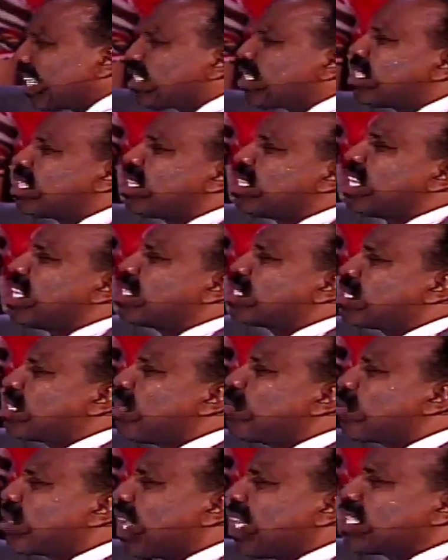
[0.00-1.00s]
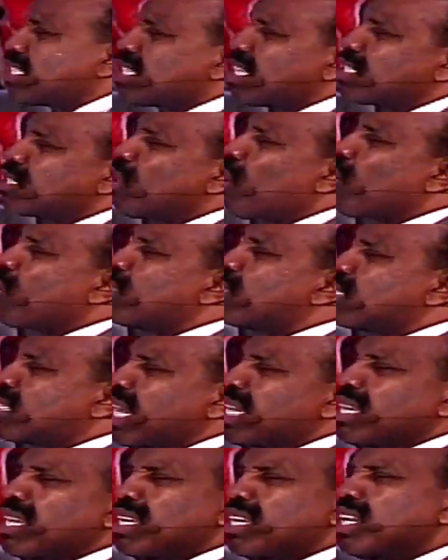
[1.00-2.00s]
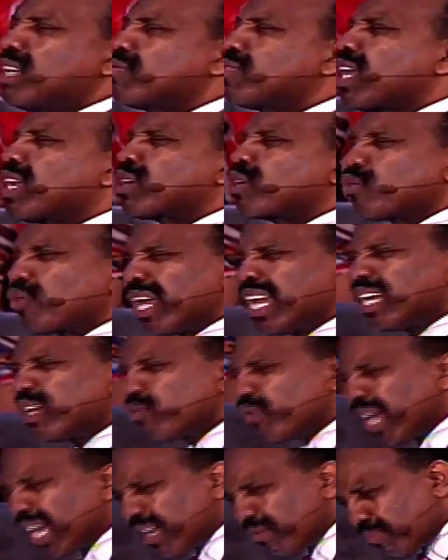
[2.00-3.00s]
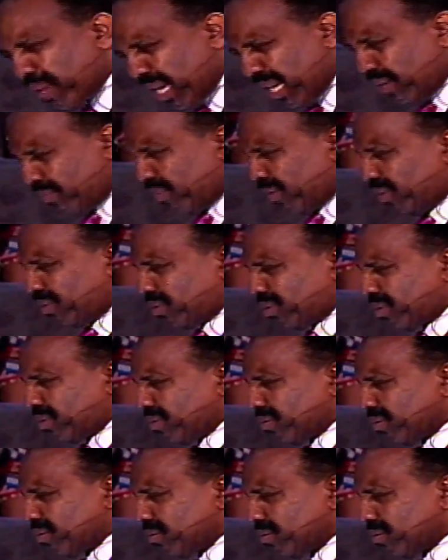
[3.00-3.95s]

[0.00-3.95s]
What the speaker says: and in some cases they taking care of their great grandbabies